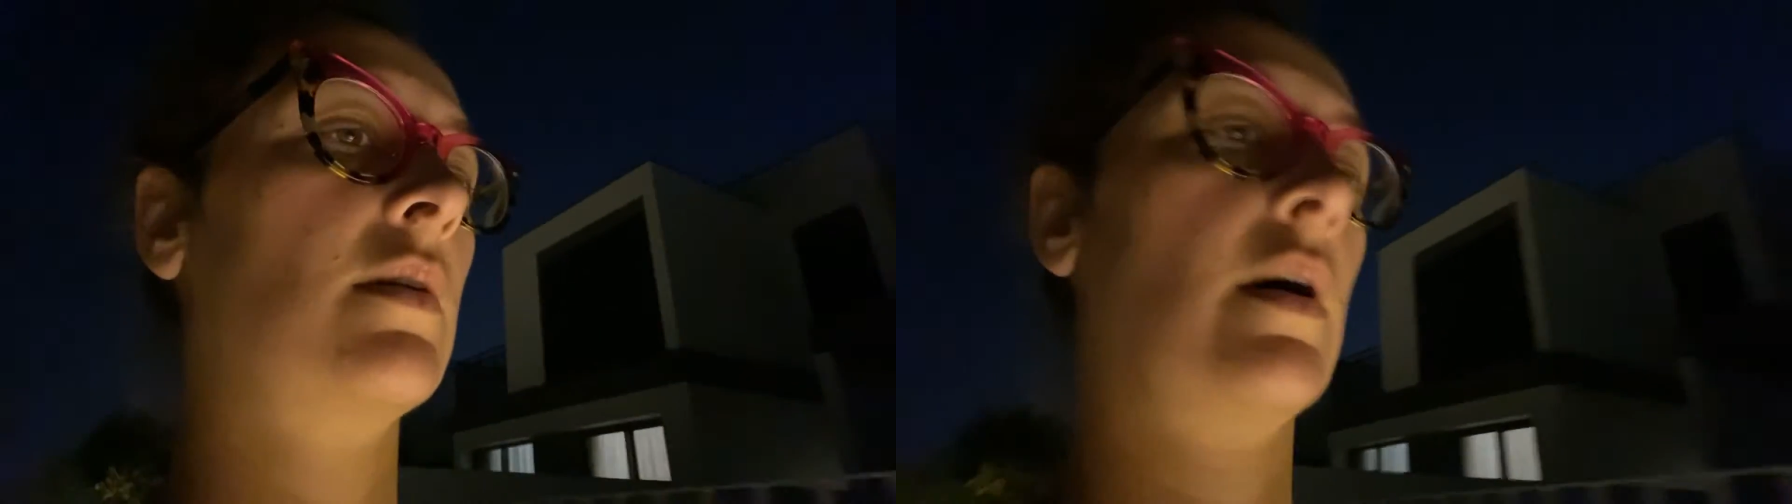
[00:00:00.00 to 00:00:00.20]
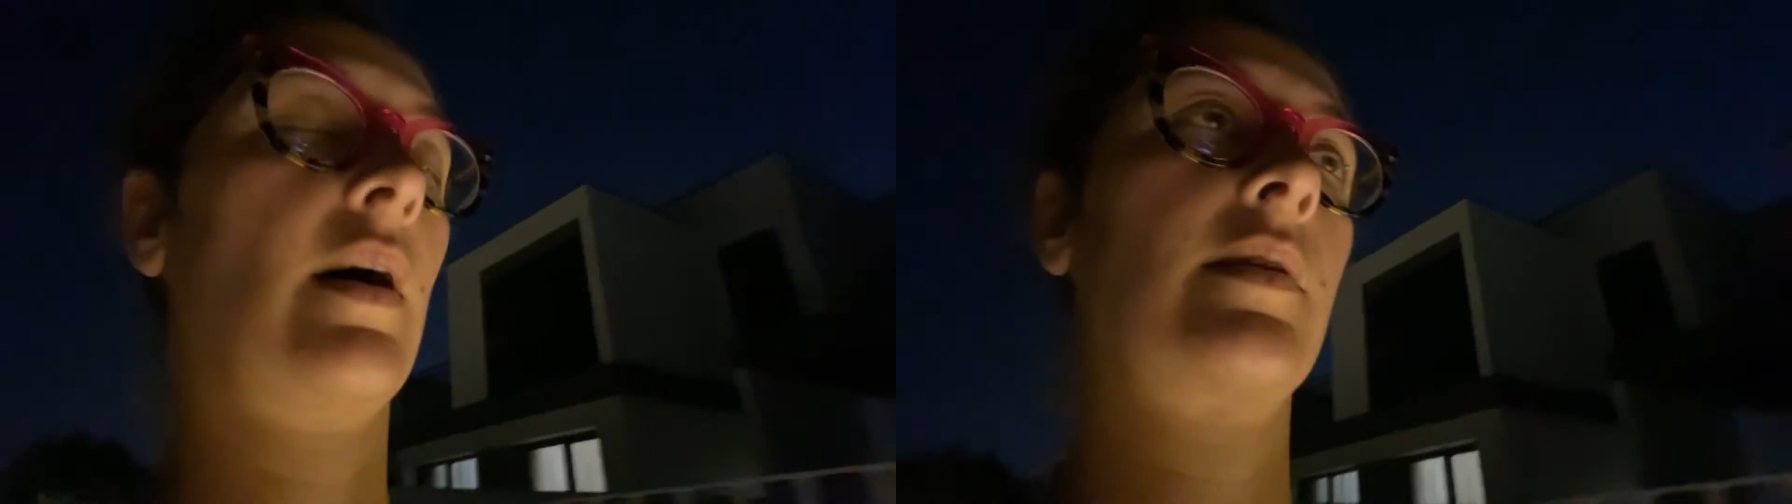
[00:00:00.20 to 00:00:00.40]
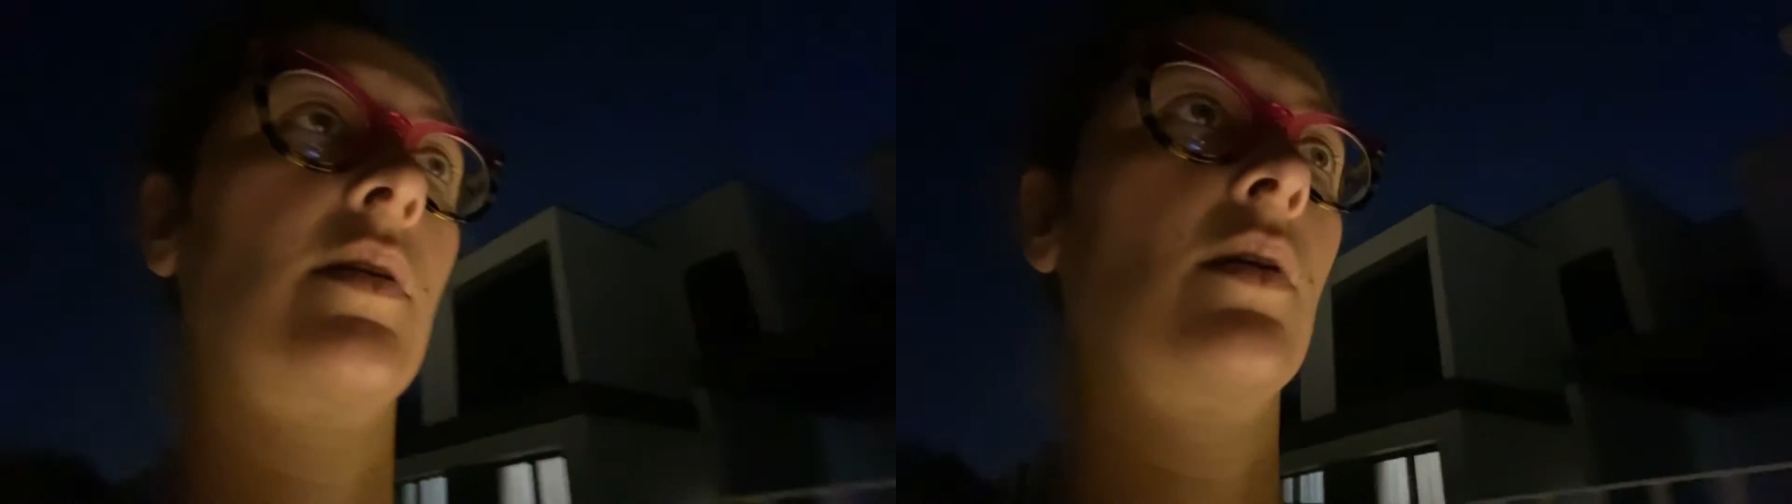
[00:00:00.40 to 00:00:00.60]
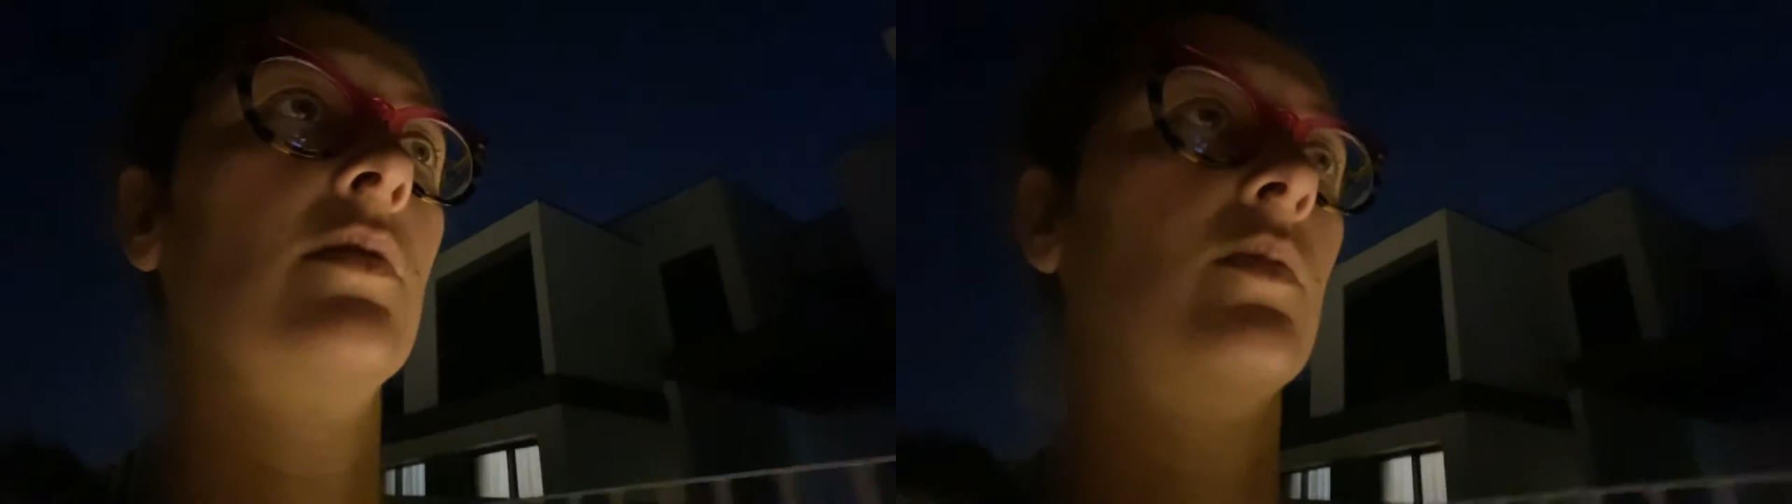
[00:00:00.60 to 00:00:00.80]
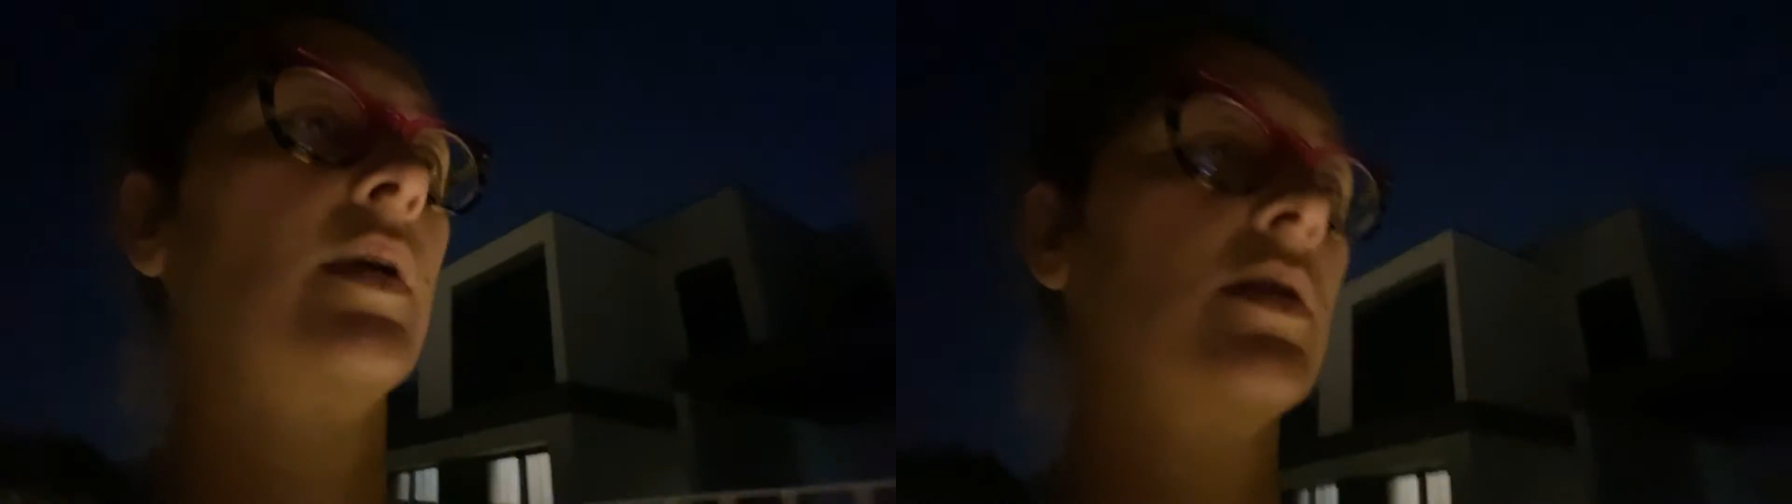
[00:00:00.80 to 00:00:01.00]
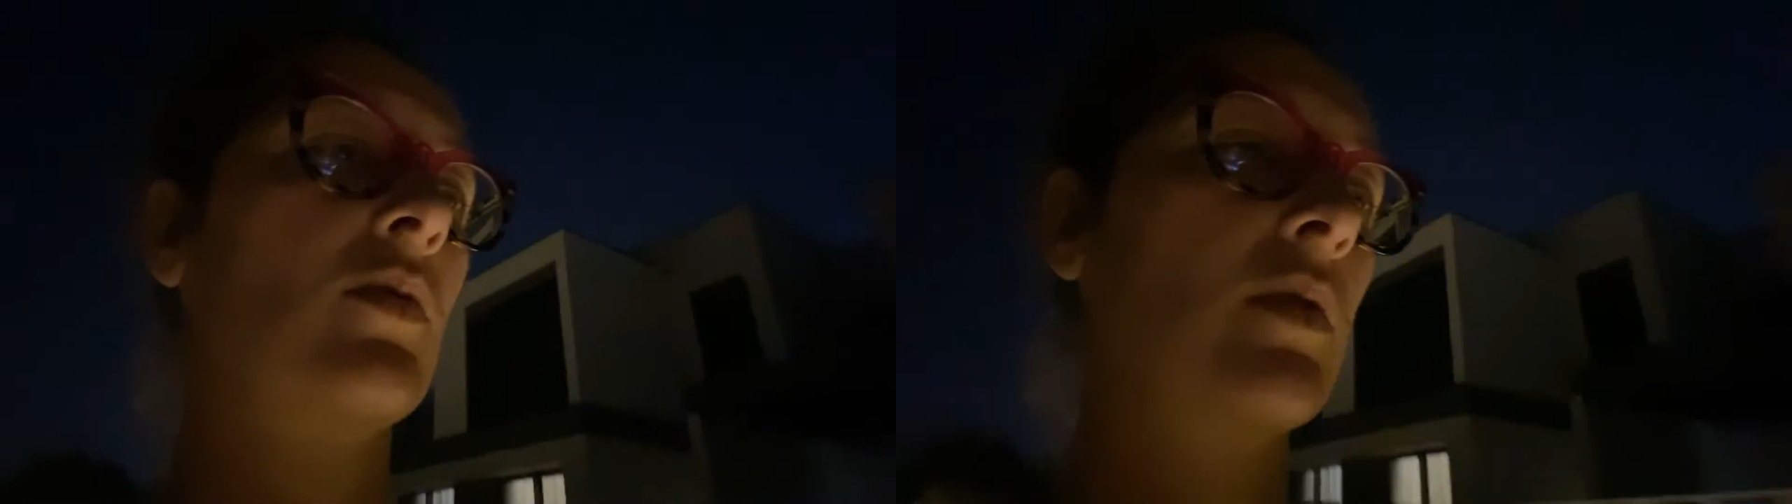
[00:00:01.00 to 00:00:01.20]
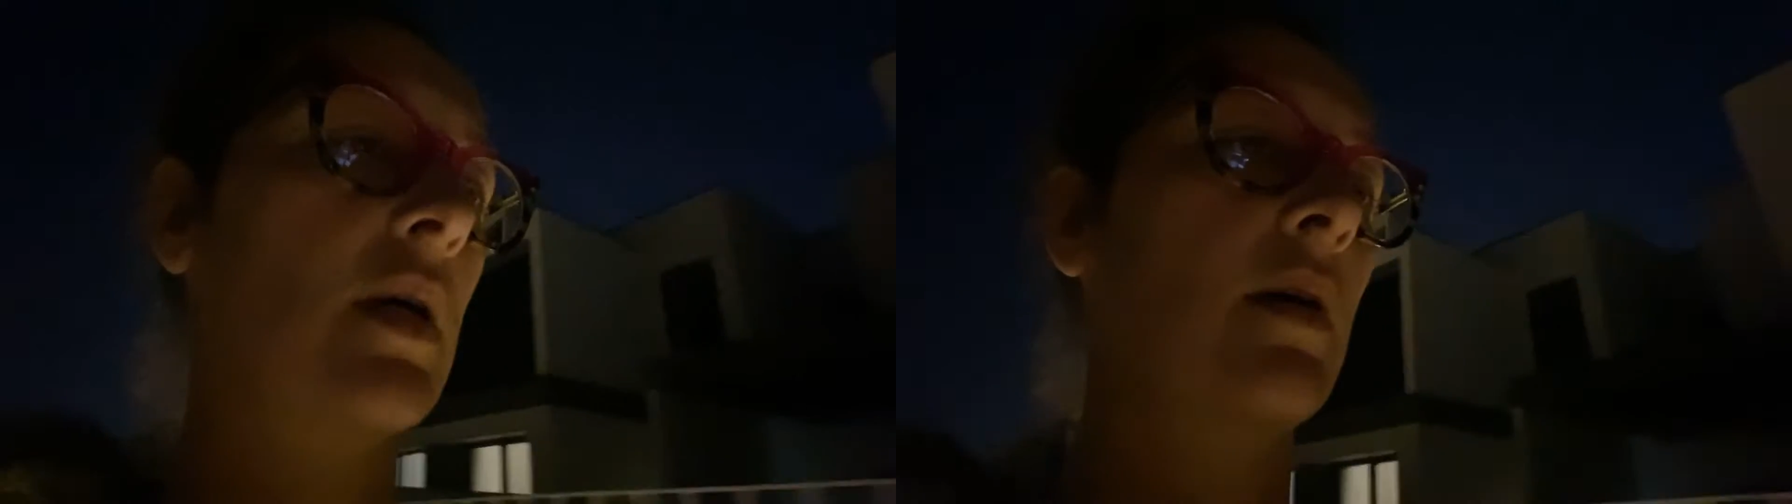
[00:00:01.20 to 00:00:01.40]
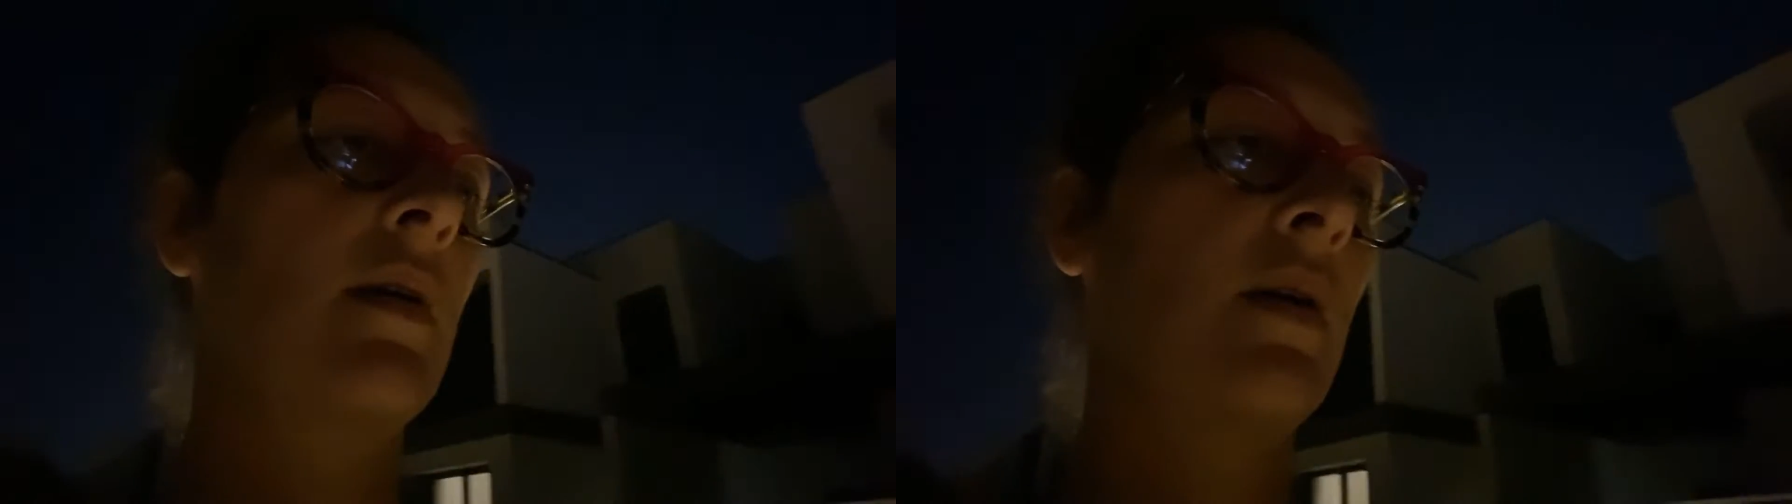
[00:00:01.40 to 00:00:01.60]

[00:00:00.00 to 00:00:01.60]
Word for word: I don't know what is all the